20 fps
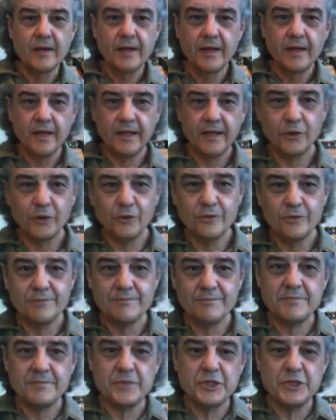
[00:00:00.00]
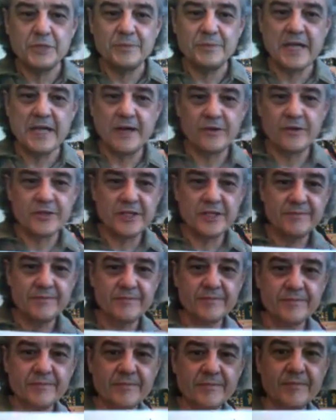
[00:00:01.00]
Hello, Jim Townsend.
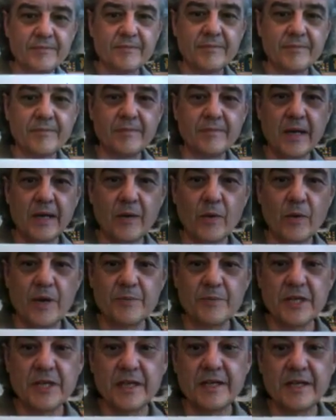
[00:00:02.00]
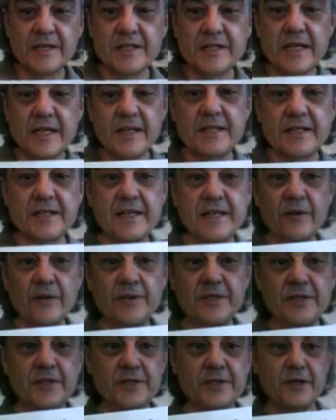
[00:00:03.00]
My website is at
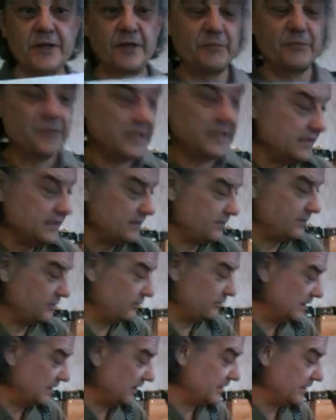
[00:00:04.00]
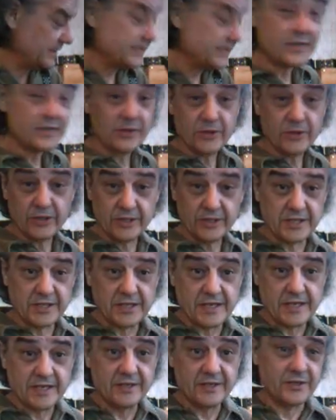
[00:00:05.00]
townsend.b, and all my links out onto
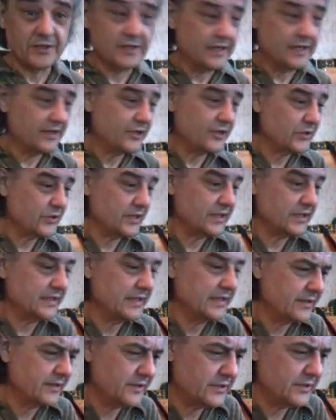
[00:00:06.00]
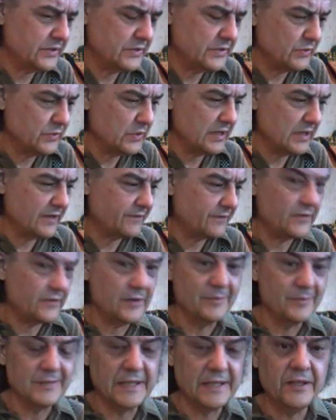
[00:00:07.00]
the internet you can get to
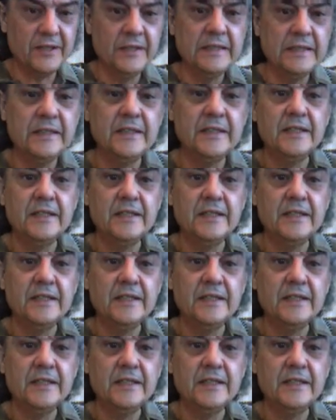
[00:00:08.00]
from there.